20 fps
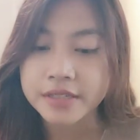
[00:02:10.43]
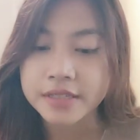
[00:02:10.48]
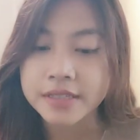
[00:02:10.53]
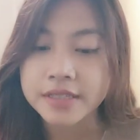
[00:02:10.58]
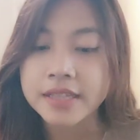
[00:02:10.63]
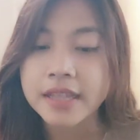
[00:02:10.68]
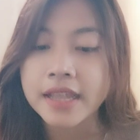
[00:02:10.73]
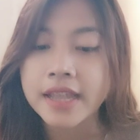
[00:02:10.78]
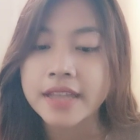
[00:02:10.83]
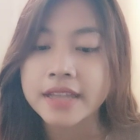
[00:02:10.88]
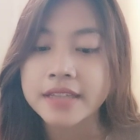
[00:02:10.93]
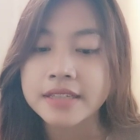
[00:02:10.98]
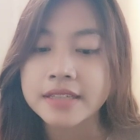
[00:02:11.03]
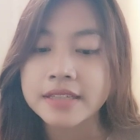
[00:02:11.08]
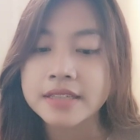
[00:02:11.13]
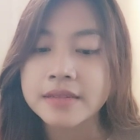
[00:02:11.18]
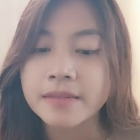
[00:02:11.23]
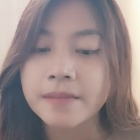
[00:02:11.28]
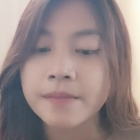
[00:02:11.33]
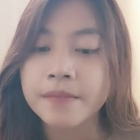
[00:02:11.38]

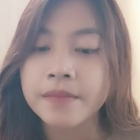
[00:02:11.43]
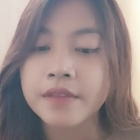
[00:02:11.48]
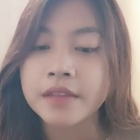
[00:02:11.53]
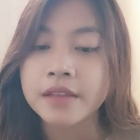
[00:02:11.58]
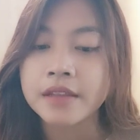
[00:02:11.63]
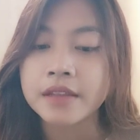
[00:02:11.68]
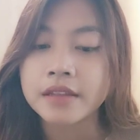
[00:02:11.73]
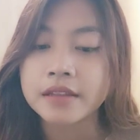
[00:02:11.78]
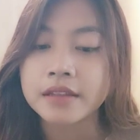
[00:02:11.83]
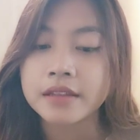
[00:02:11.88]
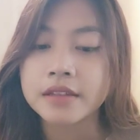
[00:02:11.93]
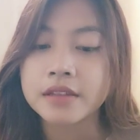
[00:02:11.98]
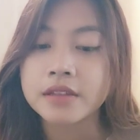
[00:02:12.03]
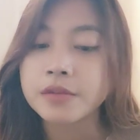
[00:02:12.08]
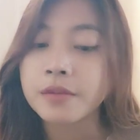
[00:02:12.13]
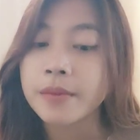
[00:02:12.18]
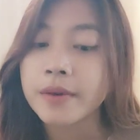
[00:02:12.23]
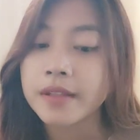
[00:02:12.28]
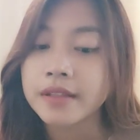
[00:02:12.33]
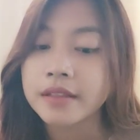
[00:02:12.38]
Science, the
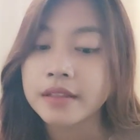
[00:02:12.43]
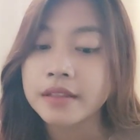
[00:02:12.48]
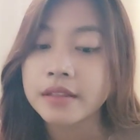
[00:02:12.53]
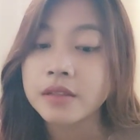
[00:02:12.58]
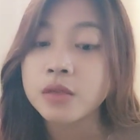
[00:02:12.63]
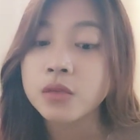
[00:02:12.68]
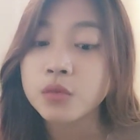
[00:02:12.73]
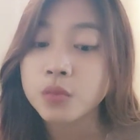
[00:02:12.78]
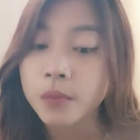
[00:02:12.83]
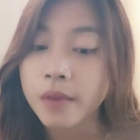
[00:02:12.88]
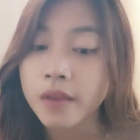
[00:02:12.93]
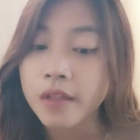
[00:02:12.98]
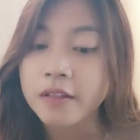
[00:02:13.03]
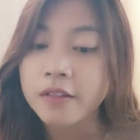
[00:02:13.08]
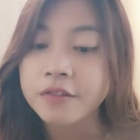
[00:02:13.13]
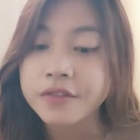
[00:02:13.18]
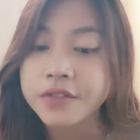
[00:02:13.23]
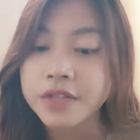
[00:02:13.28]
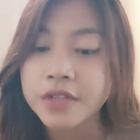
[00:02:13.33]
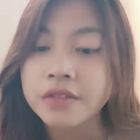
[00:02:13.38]

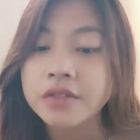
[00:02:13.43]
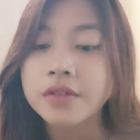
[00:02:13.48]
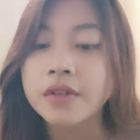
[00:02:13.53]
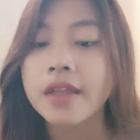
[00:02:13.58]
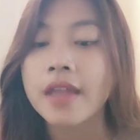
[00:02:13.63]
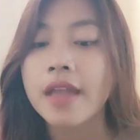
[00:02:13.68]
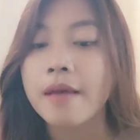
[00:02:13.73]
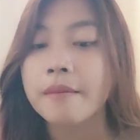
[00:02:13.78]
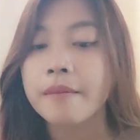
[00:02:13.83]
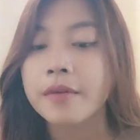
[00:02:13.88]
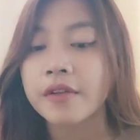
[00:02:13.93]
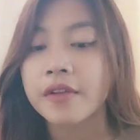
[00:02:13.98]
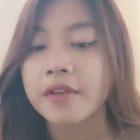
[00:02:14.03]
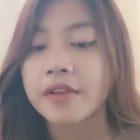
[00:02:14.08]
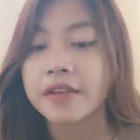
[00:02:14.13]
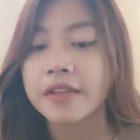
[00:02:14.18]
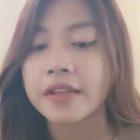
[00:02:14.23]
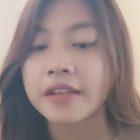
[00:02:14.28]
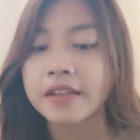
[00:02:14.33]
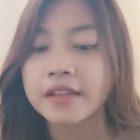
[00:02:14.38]
12th century
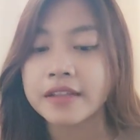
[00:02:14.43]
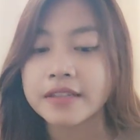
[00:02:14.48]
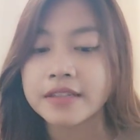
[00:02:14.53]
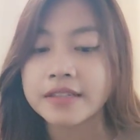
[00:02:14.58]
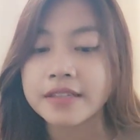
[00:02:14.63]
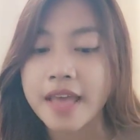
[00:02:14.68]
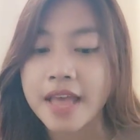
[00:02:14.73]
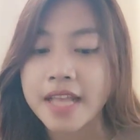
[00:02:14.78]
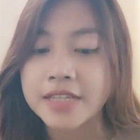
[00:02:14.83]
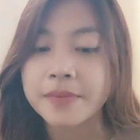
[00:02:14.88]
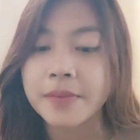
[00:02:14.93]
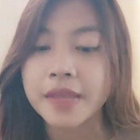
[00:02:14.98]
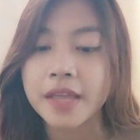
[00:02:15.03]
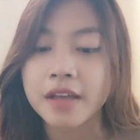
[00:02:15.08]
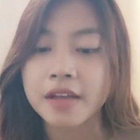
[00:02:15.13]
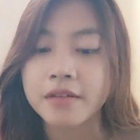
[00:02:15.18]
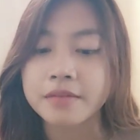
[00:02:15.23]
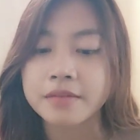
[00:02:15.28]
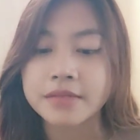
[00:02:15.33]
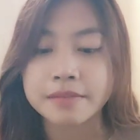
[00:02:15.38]
American English has
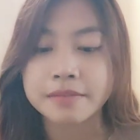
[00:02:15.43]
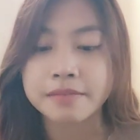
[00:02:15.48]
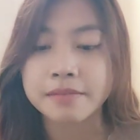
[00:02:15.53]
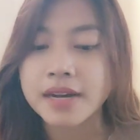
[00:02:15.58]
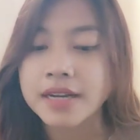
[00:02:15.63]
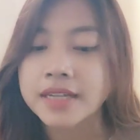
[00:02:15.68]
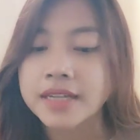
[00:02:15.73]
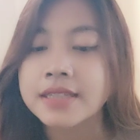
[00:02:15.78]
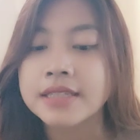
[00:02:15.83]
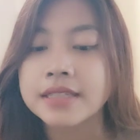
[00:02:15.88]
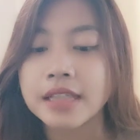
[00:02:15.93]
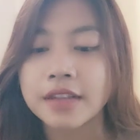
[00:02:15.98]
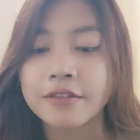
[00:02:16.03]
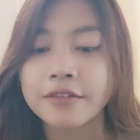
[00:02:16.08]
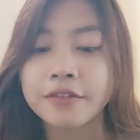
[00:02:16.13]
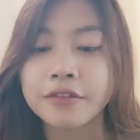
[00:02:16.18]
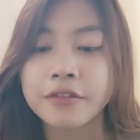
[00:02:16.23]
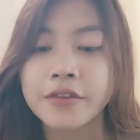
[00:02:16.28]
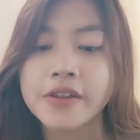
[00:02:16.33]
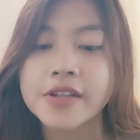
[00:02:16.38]
become the most
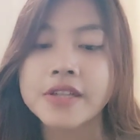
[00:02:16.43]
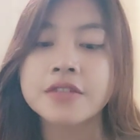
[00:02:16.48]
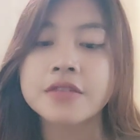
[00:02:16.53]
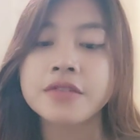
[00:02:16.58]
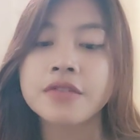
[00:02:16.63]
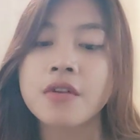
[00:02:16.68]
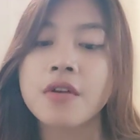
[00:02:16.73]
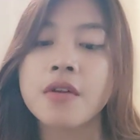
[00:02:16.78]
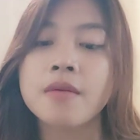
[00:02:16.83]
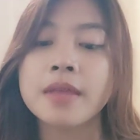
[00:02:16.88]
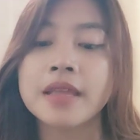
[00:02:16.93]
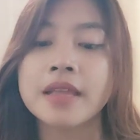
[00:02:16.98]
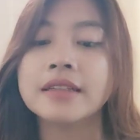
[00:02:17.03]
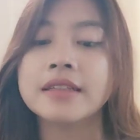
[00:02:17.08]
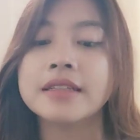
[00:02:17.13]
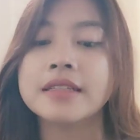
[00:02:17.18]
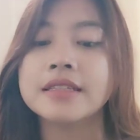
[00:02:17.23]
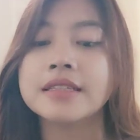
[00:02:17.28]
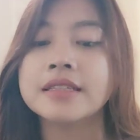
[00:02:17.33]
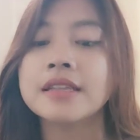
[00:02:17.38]
influenced form of
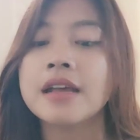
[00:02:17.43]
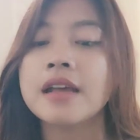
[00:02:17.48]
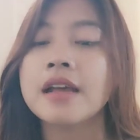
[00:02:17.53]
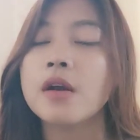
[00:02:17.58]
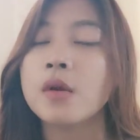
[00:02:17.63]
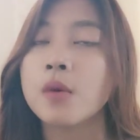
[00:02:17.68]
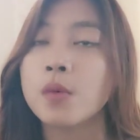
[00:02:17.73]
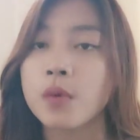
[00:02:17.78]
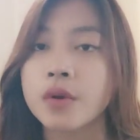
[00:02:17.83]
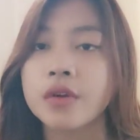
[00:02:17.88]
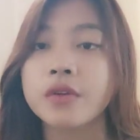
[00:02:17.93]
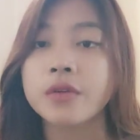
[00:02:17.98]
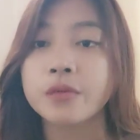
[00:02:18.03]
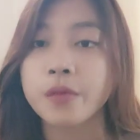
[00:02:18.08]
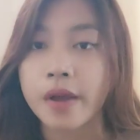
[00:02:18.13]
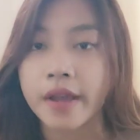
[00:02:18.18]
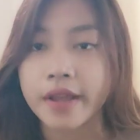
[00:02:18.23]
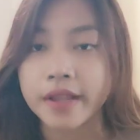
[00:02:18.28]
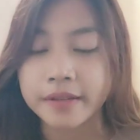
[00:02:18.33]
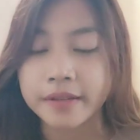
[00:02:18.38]
English worldwide.